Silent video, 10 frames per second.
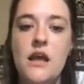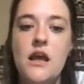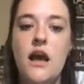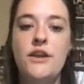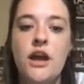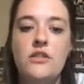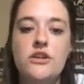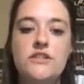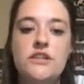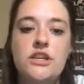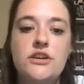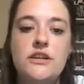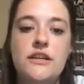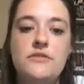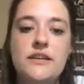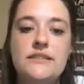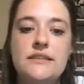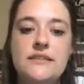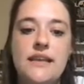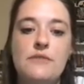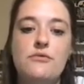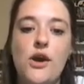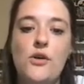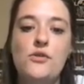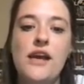Another security risk is a rogue